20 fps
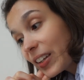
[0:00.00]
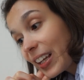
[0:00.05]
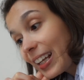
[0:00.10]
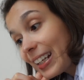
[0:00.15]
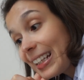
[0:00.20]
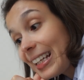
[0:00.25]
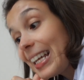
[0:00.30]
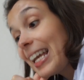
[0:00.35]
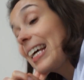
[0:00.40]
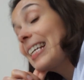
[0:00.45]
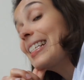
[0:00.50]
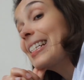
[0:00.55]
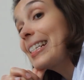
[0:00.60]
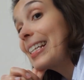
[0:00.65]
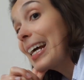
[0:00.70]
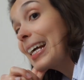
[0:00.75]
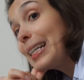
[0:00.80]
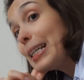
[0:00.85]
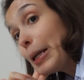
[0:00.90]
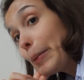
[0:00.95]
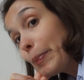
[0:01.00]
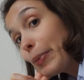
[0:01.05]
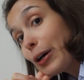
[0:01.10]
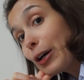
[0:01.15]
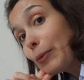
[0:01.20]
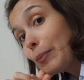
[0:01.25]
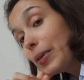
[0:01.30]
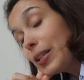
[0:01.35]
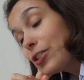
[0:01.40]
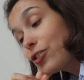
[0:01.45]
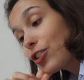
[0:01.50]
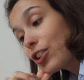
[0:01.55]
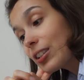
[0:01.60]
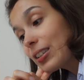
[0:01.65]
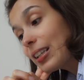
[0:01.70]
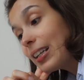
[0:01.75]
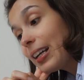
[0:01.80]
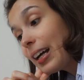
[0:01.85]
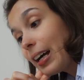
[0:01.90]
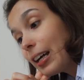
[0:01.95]
And he has a tiny apartment just
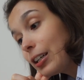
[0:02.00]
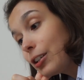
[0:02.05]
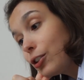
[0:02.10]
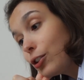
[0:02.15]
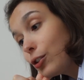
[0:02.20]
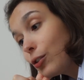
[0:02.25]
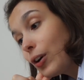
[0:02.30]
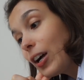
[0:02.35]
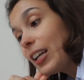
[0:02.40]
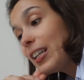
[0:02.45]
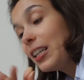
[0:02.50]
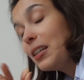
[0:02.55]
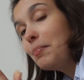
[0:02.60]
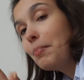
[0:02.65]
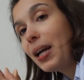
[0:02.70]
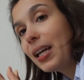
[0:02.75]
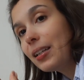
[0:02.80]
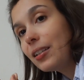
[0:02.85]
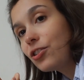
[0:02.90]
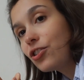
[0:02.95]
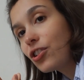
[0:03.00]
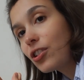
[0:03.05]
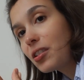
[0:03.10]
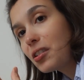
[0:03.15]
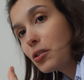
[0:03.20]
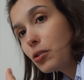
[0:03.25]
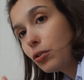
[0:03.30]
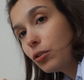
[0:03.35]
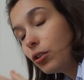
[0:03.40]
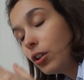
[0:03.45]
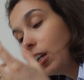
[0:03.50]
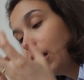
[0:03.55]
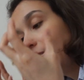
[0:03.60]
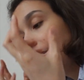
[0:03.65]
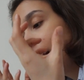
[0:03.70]
like I do, and he manages to